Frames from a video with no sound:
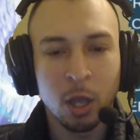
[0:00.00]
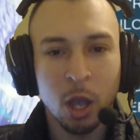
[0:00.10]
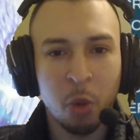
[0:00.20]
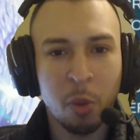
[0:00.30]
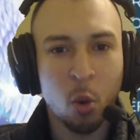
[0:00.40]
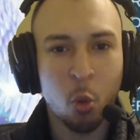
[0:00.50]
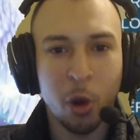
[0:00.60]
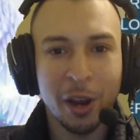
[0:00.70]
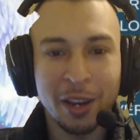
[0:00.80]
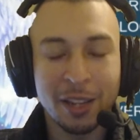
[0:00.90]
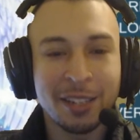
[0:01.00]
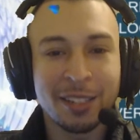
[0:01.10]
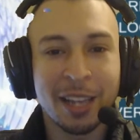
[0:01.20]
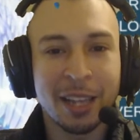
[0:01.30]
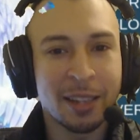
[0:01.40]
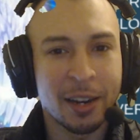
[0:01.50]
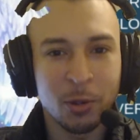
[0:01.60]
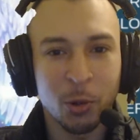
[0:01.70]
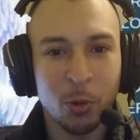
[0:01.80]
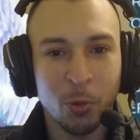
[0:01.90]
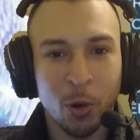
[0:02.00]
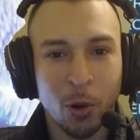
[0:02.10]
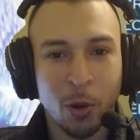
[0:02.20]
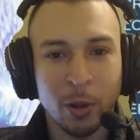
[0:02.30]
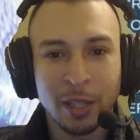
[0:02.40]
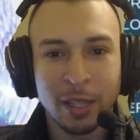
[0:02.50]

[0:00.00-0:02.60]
about what it is that they're doing wrong.